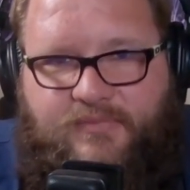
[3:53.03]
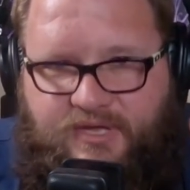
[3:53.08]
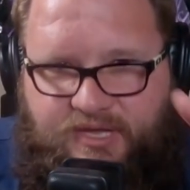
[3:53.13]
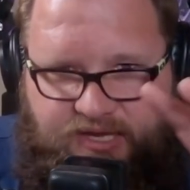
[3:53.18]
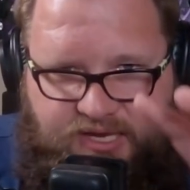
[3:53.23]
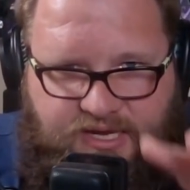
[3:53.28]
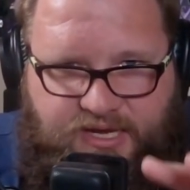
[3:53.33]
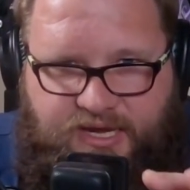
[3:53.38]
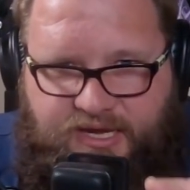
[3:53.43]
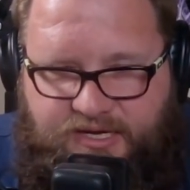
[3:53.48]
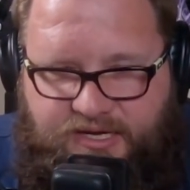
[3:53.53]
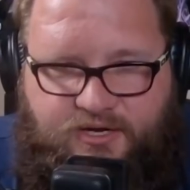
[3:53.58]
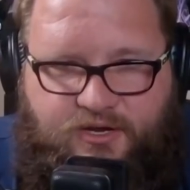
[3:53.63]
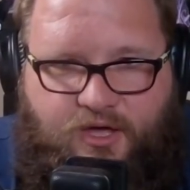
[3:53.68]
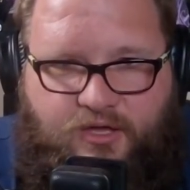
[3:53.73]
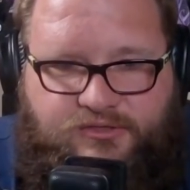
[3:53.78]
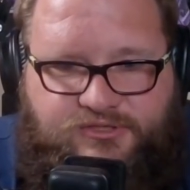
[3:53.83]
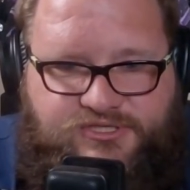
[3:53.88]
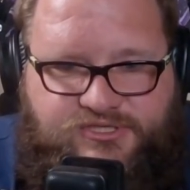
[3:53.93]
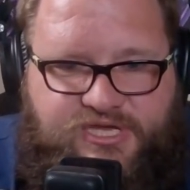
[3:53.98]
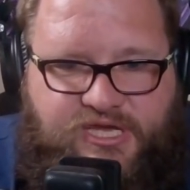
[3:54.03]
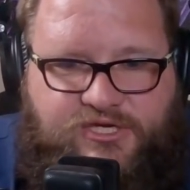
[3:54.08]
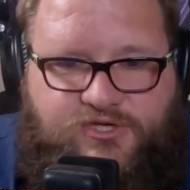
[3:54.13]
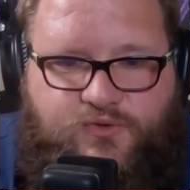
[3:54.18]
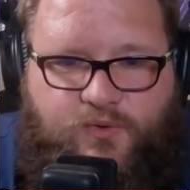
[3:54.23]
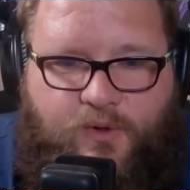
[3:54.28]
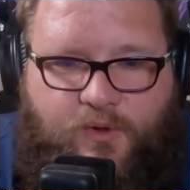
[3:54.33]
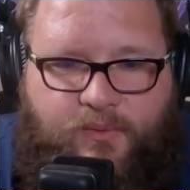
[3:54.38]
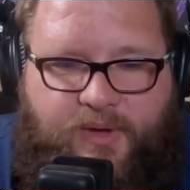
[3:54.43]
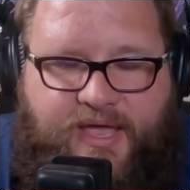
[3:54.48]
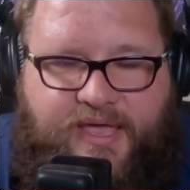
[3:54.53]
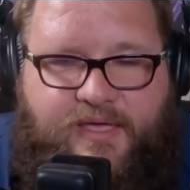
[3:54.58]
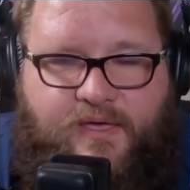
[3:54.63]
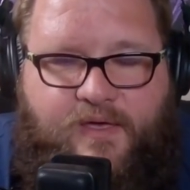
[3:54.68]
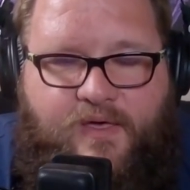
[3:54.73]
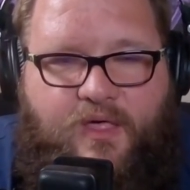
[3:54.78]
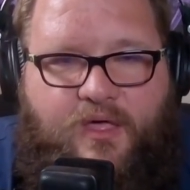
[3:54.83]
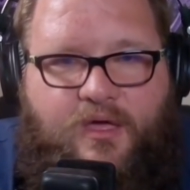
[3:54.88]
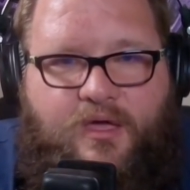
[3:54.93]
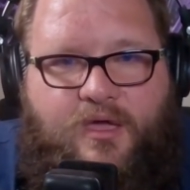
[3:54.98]
In a non-sexual way.
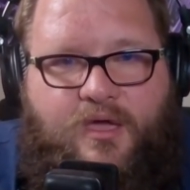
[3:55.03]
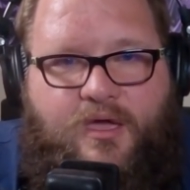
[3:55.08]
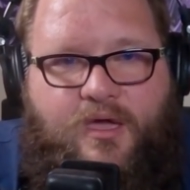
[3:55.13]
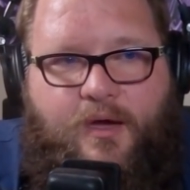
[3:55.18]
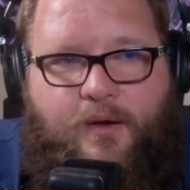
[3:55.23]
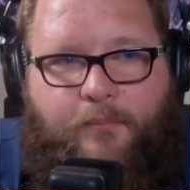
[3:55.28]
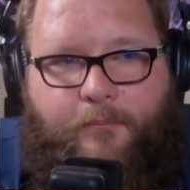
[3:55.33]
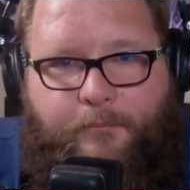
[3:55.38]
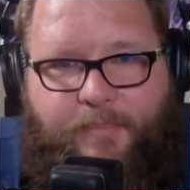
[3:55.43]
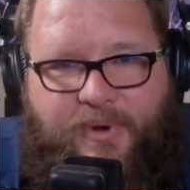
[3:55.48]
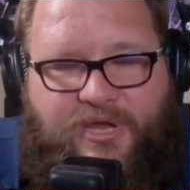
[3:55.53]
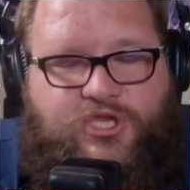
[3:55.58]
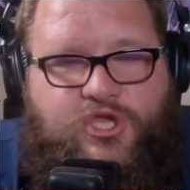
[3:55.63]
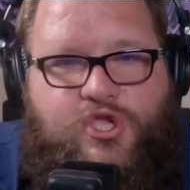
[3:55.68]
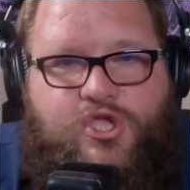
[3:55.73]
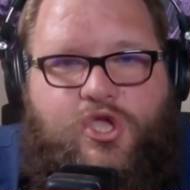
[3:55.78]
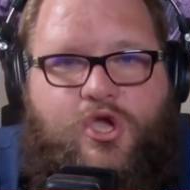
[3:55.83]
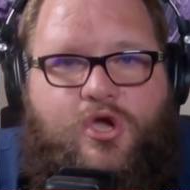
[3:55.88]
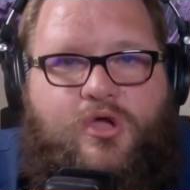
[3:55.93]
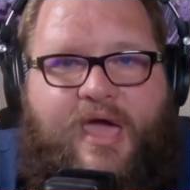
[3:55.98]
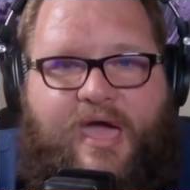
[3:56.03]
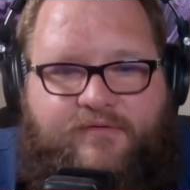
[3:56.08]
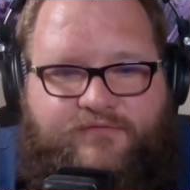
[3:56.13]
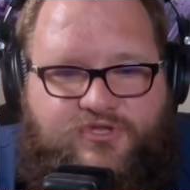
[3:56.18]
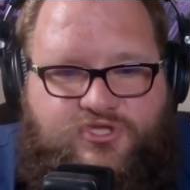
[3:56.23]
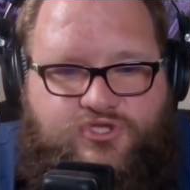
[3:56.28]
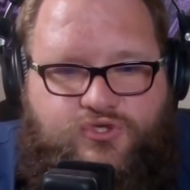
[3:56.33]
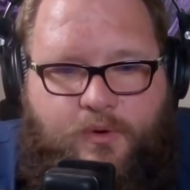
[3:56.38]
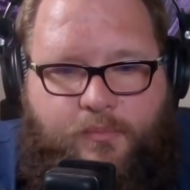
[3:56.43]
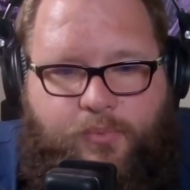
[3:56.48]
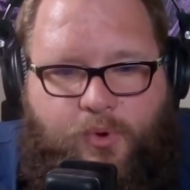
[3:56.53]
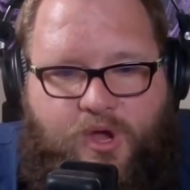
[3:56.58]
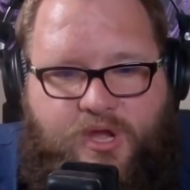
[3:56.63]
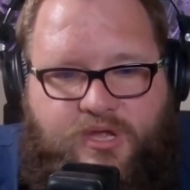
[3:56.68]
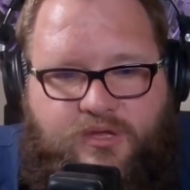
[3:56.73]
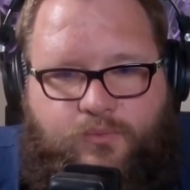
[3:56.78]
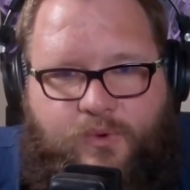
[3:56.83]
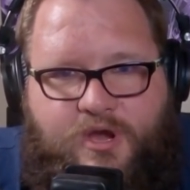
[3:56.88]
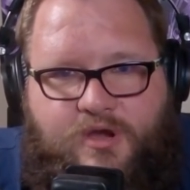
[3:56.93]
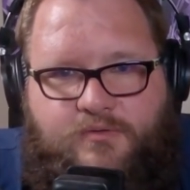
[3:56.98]
But you could have it to a
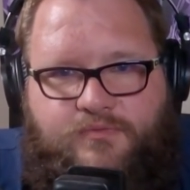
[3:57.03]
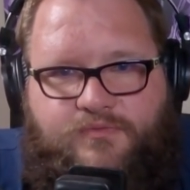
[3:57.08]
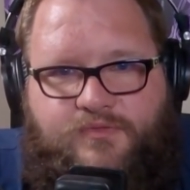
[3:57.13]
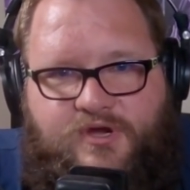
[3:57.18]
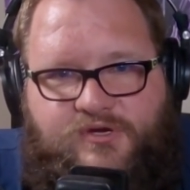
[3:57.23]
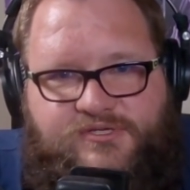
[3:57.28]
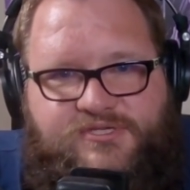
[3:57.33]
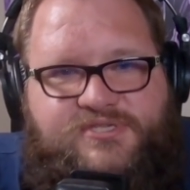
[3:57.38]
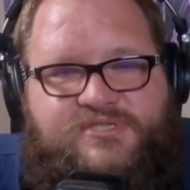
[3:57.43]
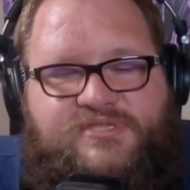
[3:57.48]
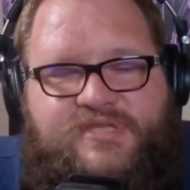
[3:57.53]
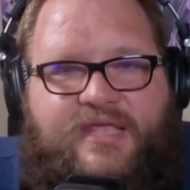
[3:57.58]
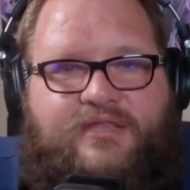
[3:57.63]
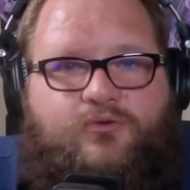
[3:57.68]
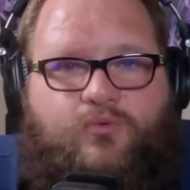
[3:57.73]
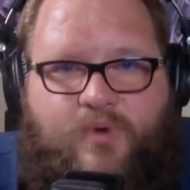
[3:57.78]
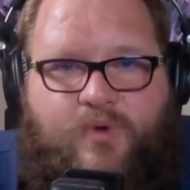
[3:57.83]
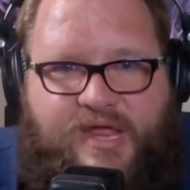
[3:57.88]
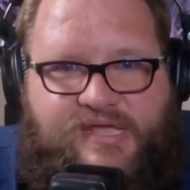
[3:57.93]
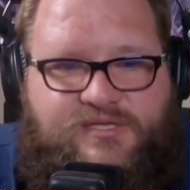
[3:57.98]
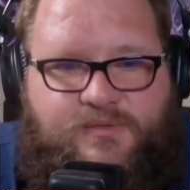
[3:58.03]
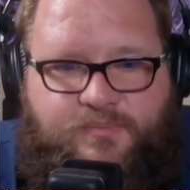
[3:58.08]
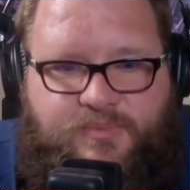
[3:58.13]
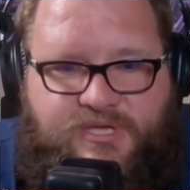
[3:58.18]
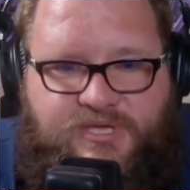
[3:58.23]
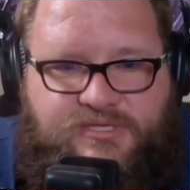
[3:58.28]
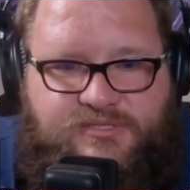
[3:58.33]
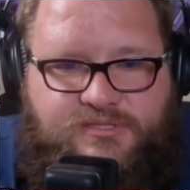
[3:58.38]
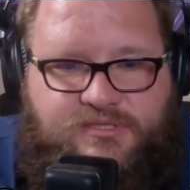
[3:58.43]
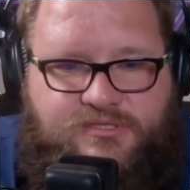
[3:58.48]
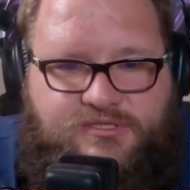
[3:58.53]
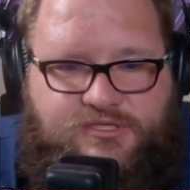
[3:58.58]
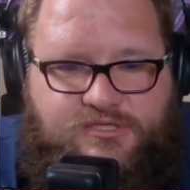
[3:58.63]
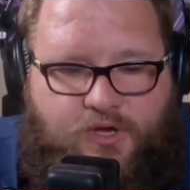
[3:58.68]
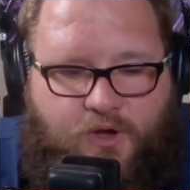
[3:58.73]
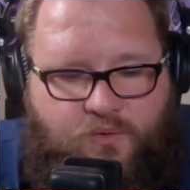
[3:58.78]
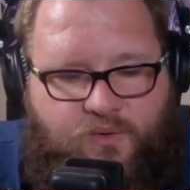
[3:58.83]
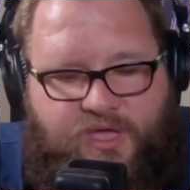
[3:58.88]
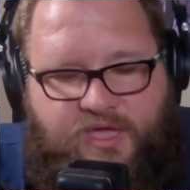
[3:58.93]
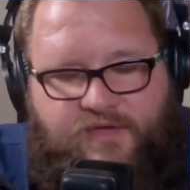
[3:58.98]
point where there's set recipes.
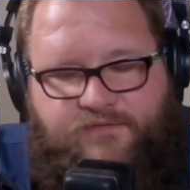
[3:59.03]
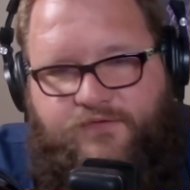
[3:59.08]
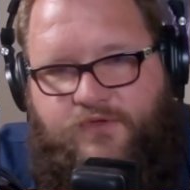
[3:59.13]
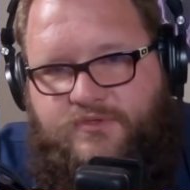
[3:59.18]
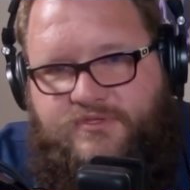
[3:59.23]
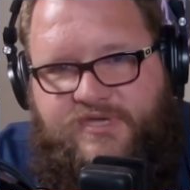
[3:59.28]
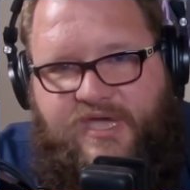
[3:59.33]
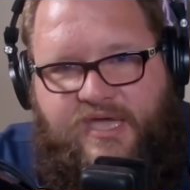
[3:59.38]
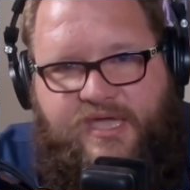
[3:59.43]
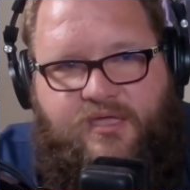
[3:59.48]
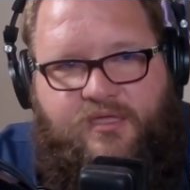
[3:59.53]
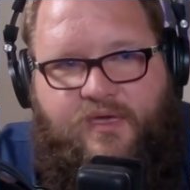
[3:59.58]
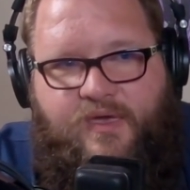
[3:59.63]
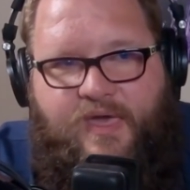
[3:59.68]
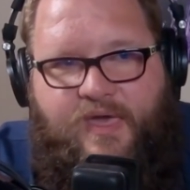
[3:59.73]
So if you take,